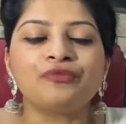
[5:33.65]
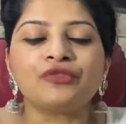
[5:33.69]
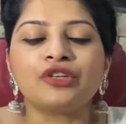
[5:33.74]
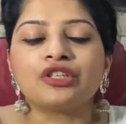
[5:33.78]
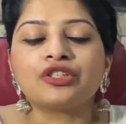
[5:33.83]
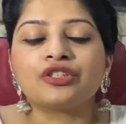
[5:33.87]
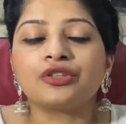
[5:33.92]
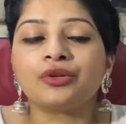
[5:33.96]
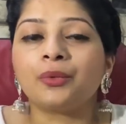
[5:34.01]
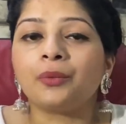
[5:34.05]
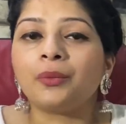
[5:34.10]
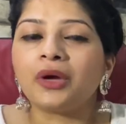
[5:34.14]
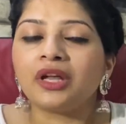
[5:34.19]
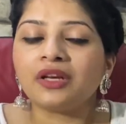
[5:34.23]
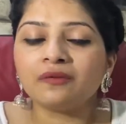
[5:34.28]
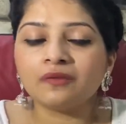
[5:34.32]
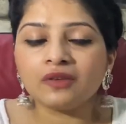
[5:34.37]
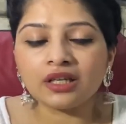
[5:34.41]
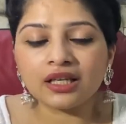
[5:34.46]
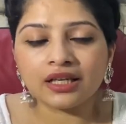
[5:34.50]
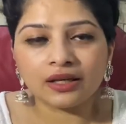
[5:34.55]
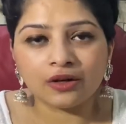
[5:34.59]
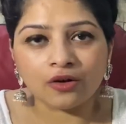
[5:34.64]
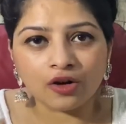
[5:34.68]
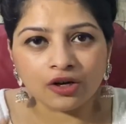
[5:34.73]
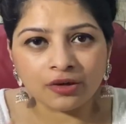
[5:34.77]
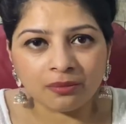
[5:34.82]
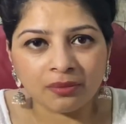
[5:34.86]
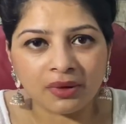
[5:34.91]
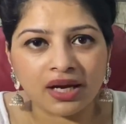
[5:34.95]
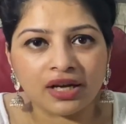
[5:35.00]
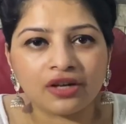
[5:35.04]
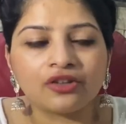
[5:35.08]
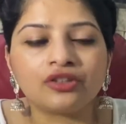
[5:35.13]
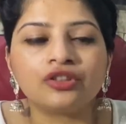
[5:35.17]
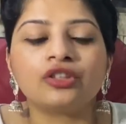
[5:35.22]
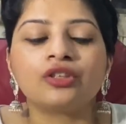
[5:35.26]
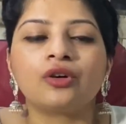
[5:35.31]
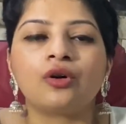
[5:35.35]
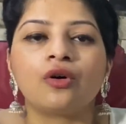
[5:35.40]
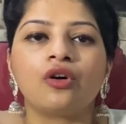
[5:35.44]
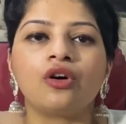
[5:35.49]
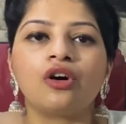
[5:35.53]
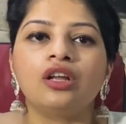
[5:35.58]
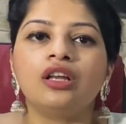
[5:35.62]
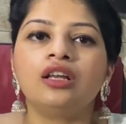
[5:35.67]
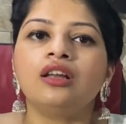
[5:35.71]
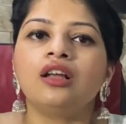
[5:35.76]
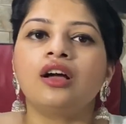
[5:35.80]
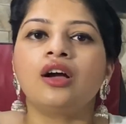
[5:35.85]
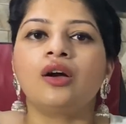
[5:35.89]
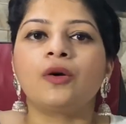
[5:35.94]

So when we got back on the call,